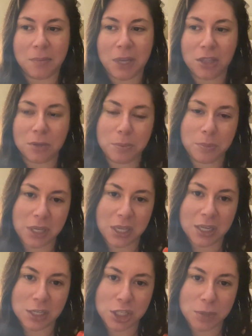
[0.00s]
either put it
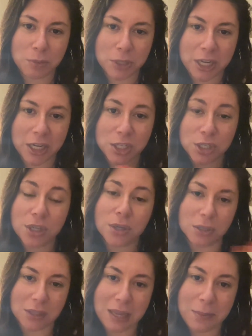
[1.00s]
in a sheet protector
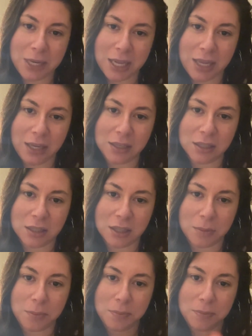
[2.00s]
or laminate the